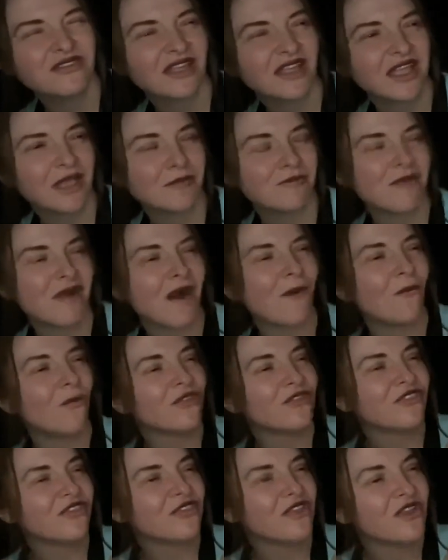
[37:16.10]
to keep my
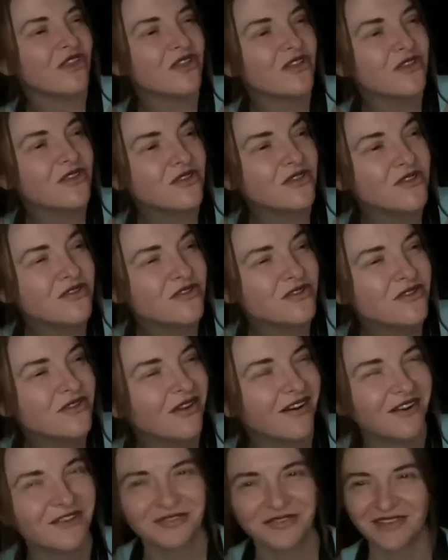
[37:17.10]
horsey.
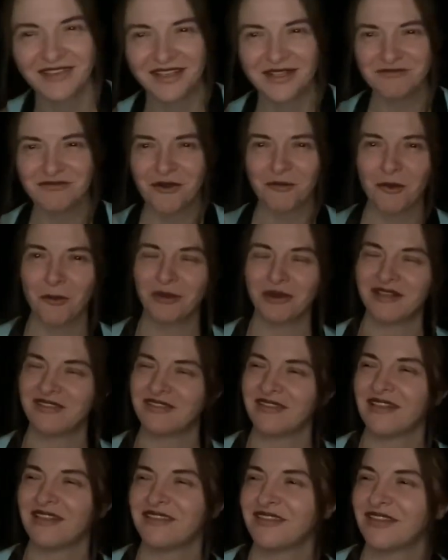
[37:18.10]
I think he probably
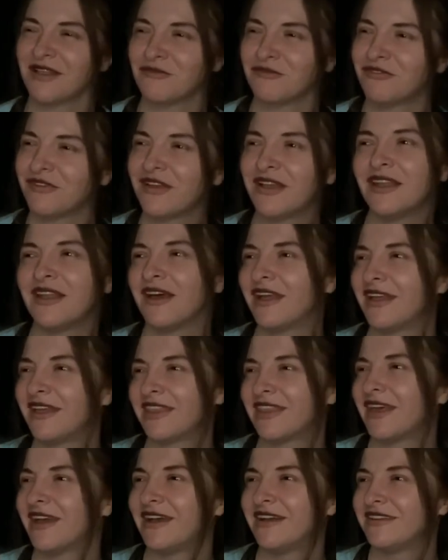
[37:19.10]
says something like
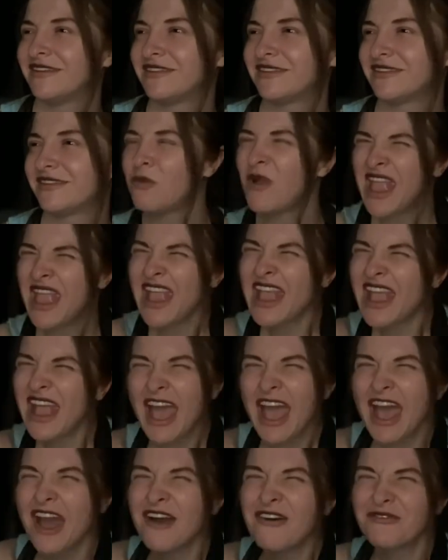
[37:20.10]
that. Where
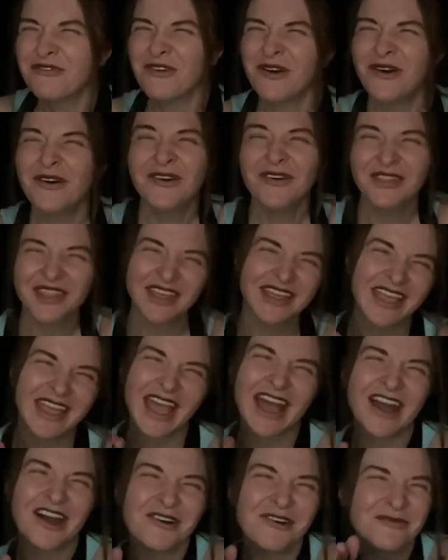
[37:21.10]
have all the
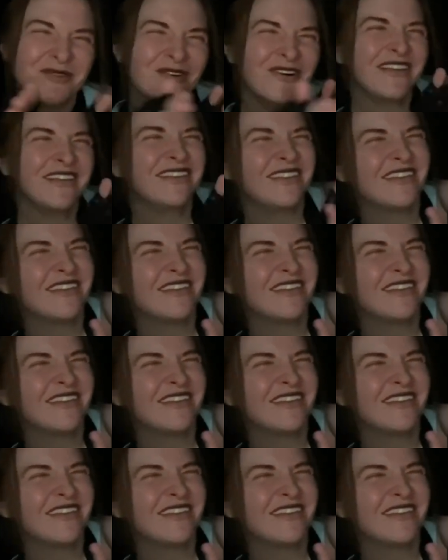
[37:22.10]
cowboys